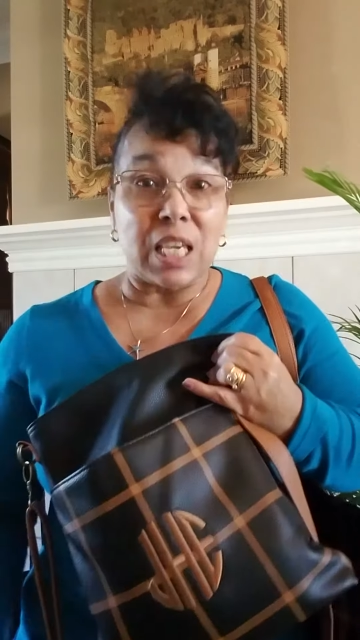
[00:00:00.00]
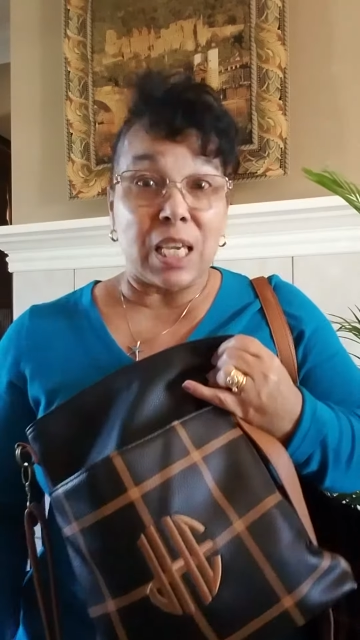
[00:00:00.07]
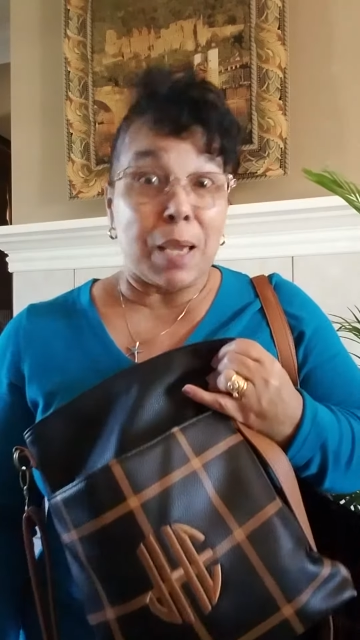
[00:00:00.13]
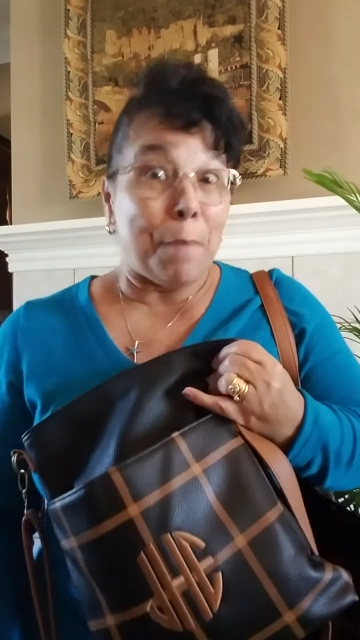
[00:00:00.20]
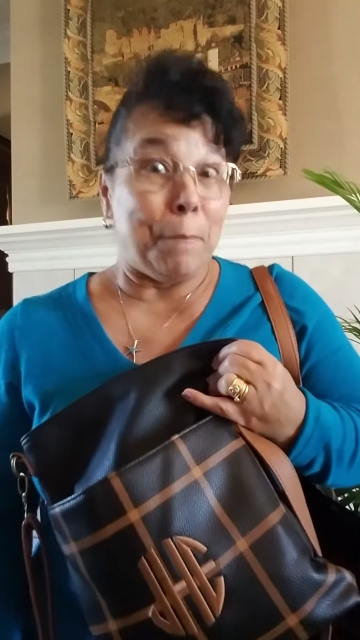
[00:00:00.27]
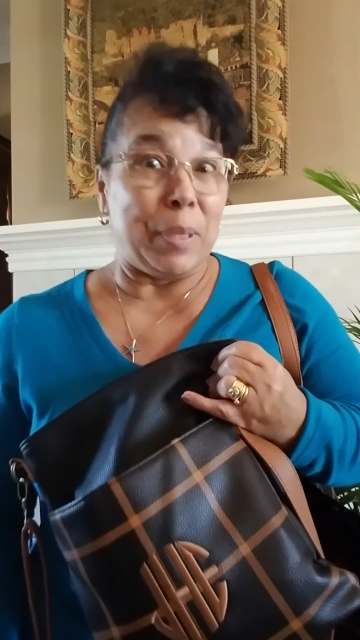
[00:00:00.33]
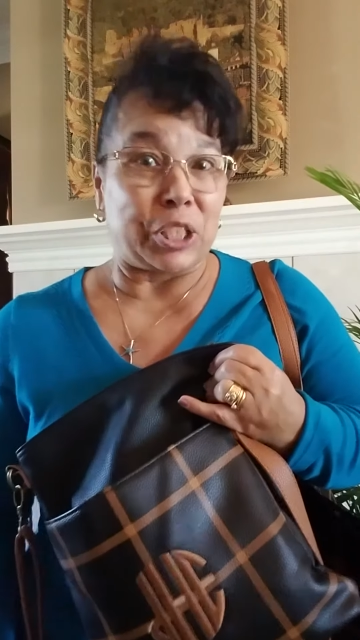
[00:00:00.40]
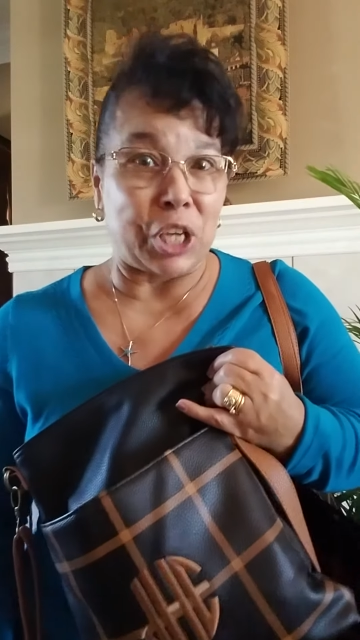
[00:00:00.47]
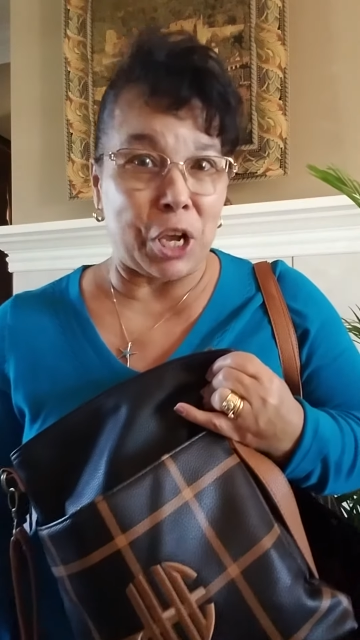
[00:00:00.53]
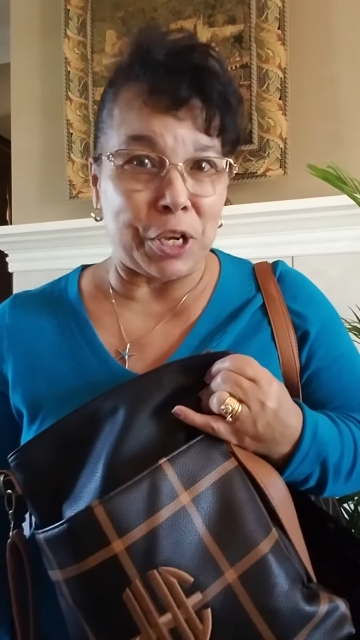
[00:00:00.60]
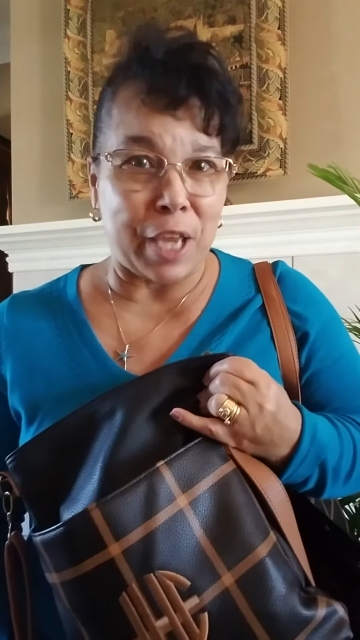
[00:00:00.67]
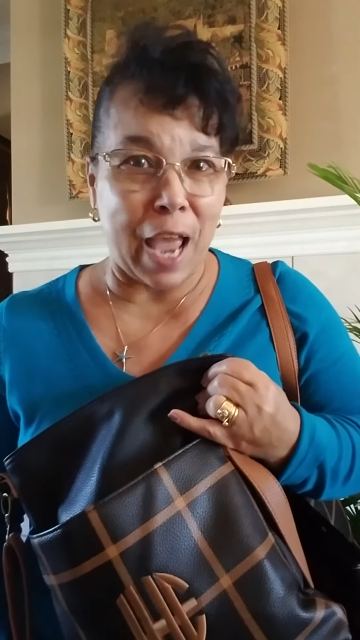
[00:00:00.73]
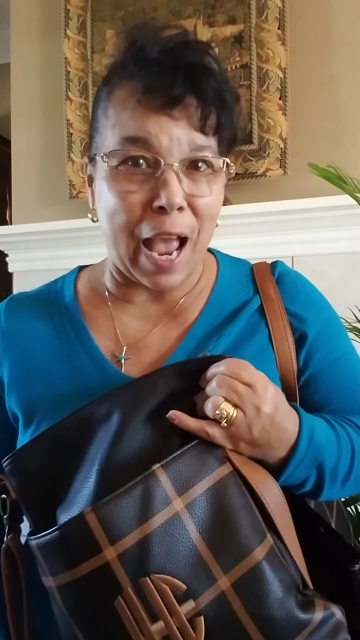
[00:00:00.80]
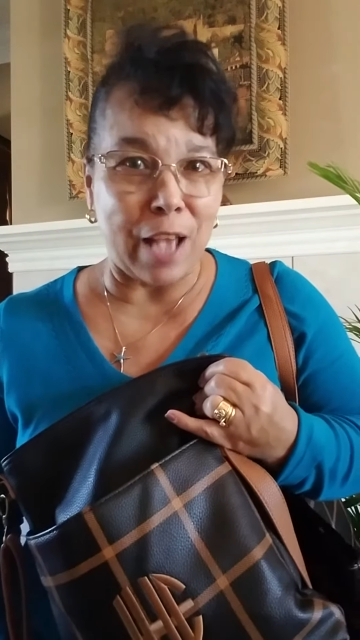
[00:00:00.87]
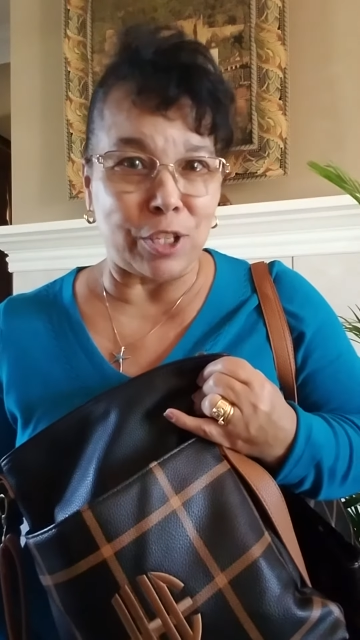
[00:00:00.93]
Michelle
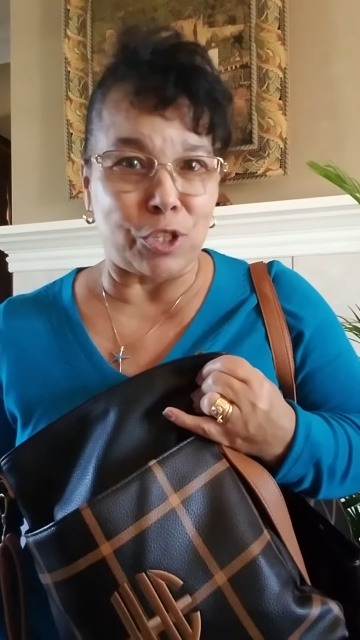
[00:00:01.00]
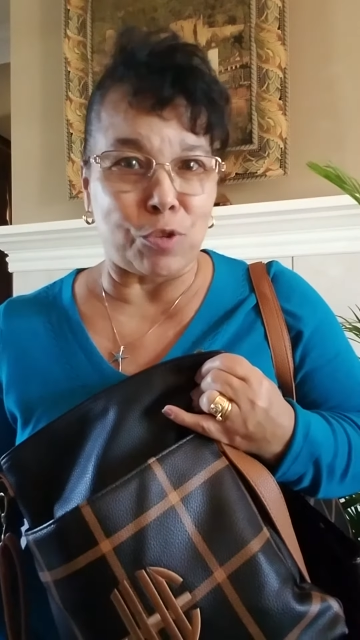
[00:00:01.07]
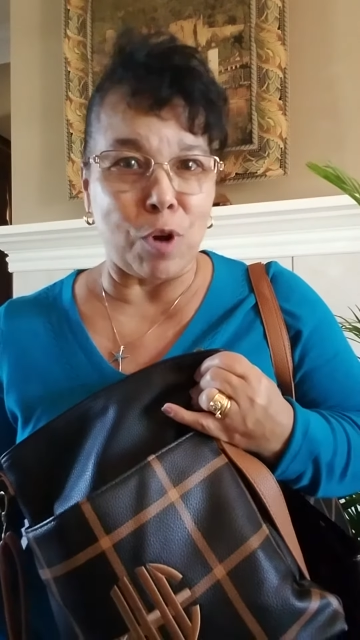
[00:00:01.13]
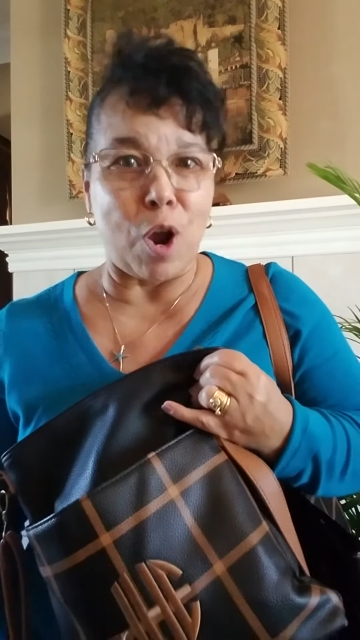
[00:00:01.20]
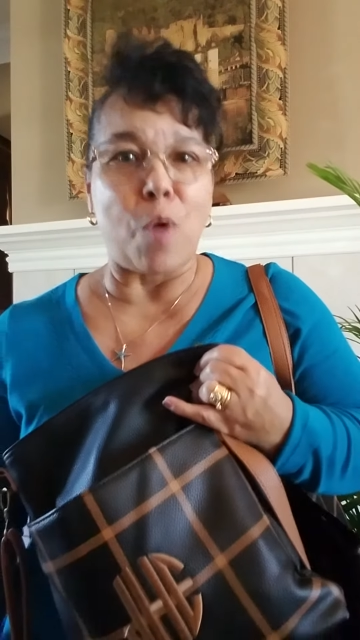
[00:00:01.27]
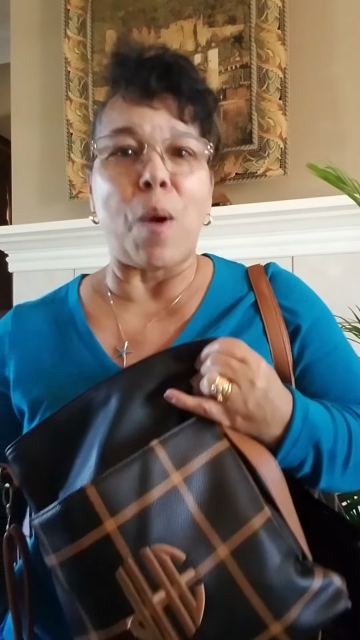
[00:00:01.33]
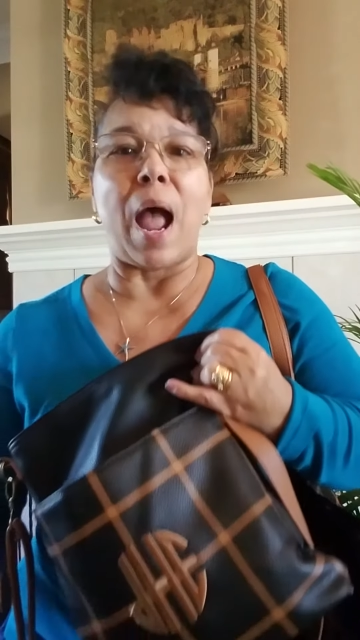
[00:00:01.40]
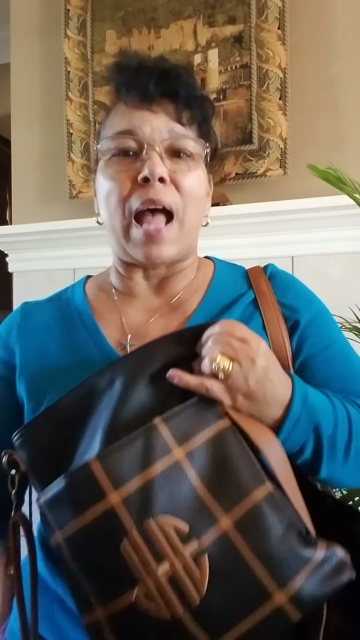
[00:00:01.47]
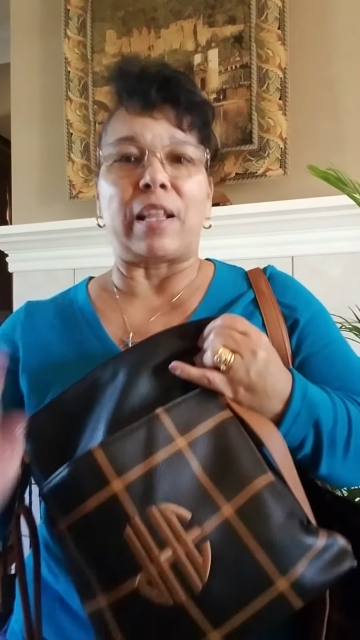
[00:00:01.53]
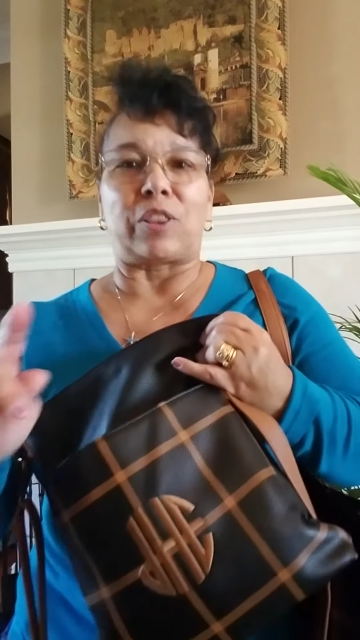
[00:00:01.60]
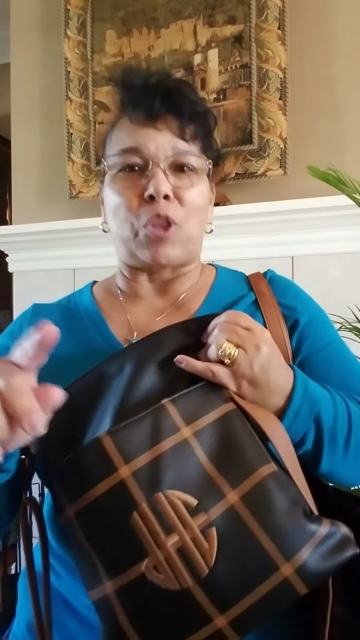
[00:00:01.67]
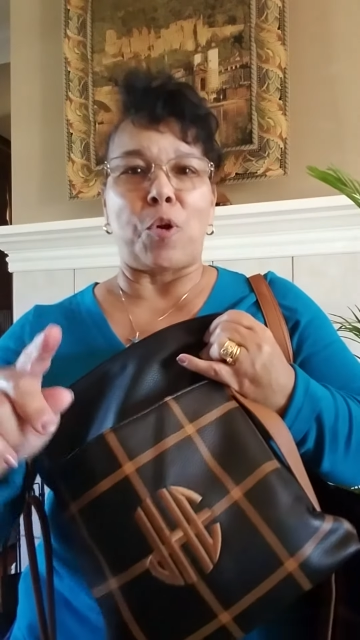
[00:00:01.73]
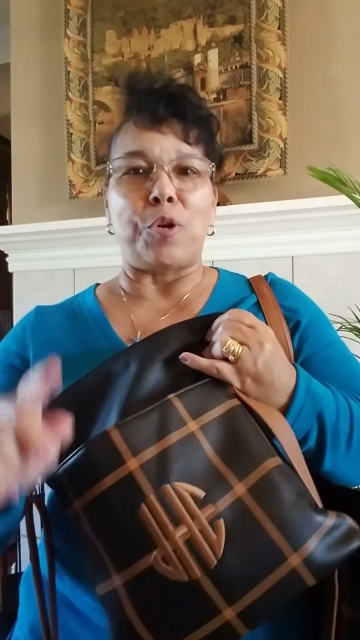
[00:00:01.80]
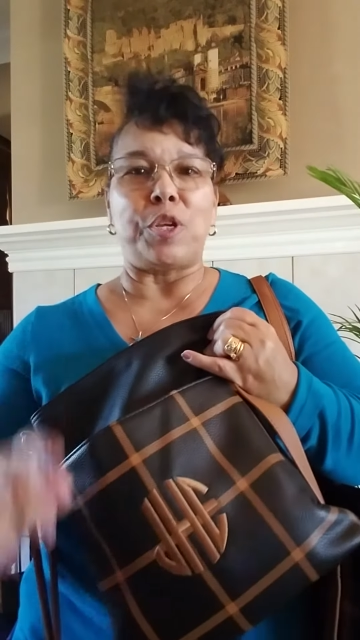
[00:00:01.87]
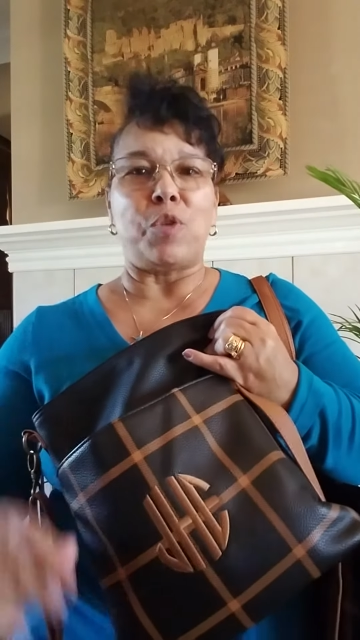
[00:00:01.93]
Castro at
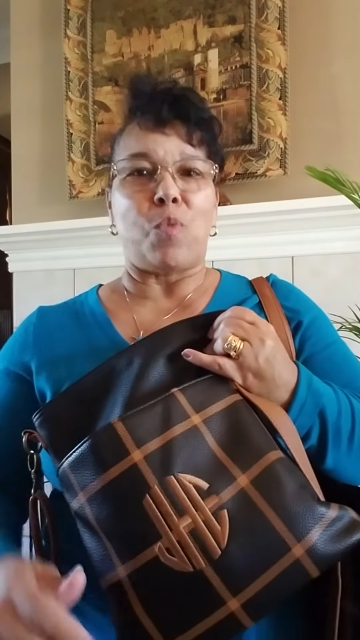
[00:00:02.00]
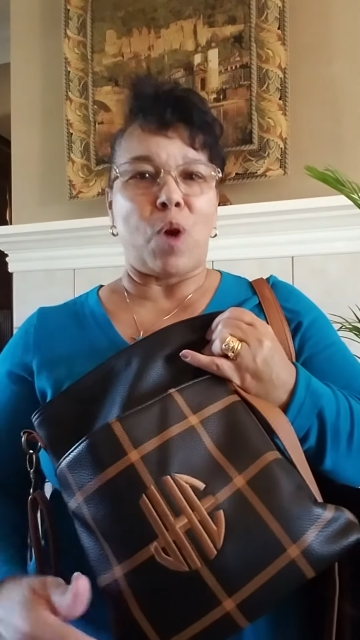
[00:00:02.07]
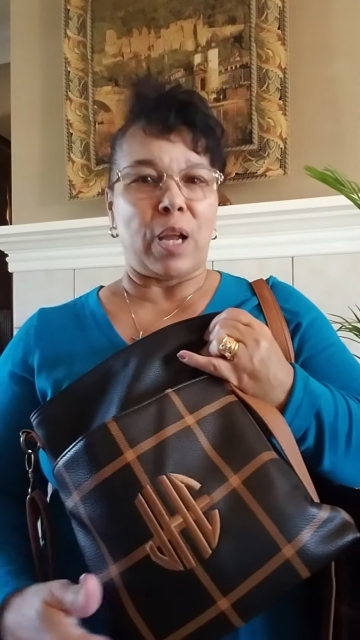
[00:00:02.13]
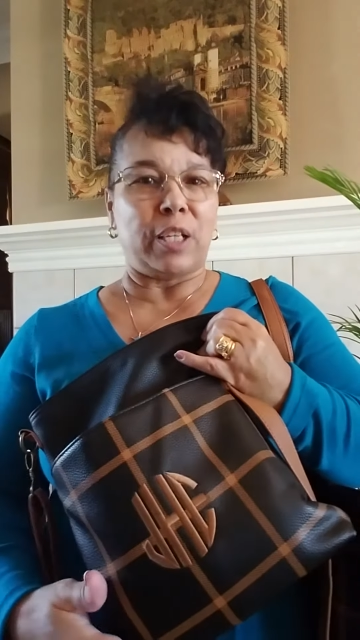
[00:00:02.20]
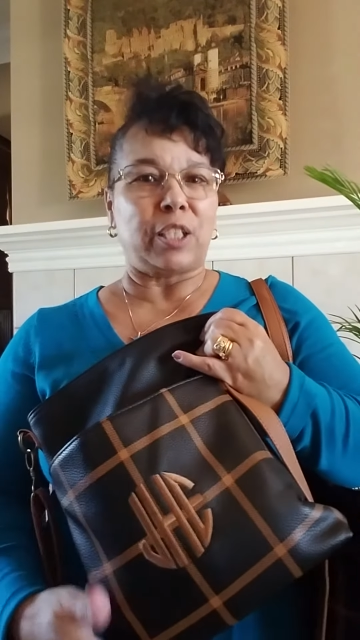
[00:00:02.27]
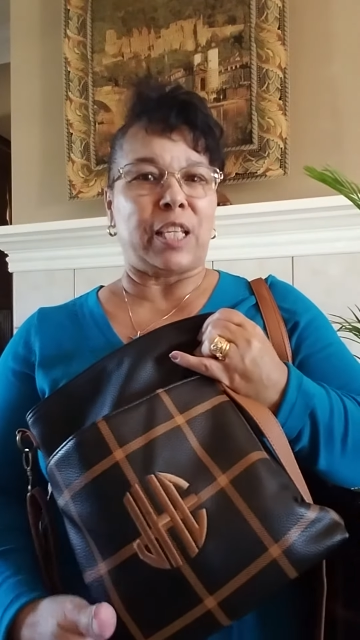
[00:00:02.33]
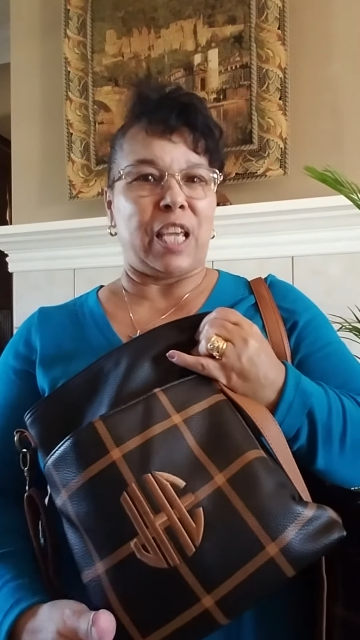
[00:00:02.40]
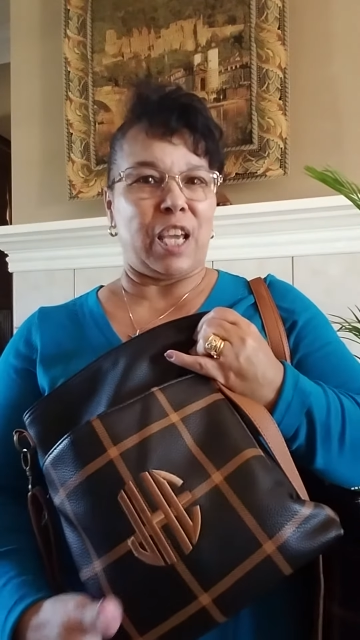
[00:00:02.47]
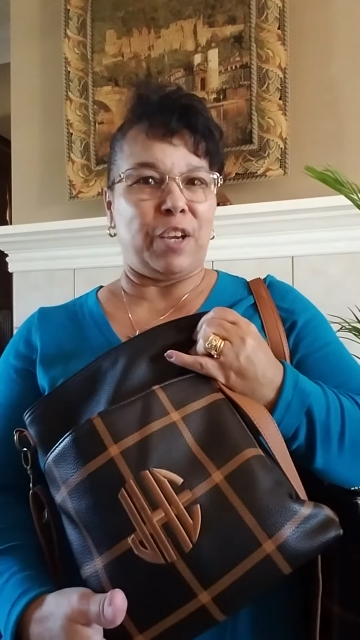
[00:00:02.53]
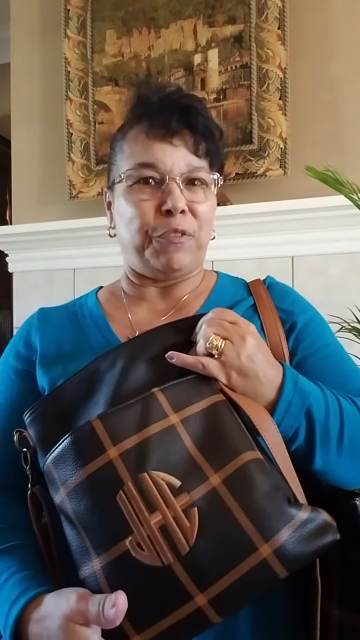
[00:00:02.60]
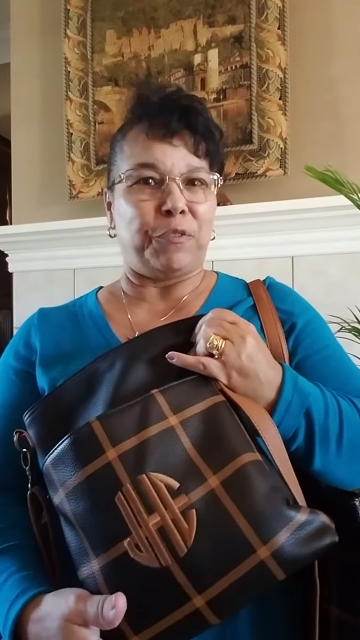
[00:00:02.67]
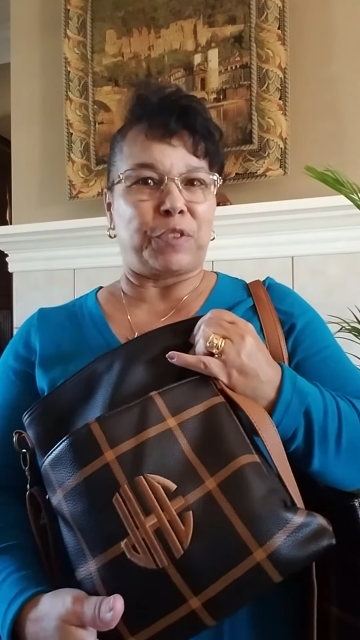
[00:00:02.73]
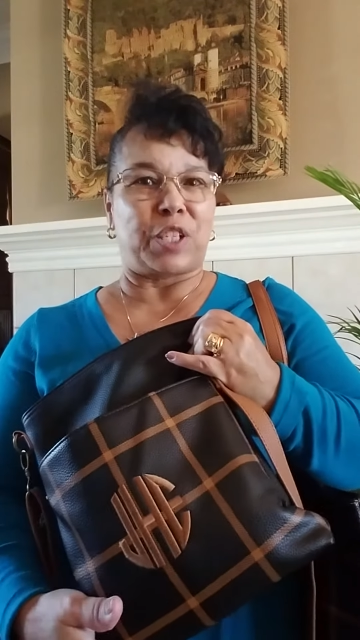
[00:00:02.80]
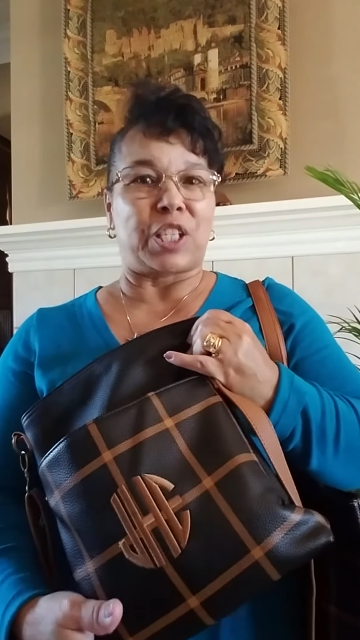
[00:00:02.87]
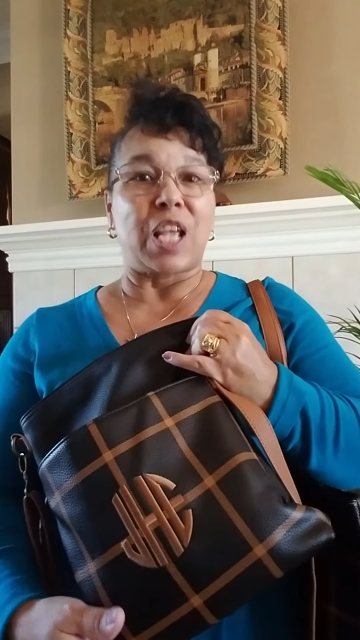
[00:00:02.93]
31 Gifts.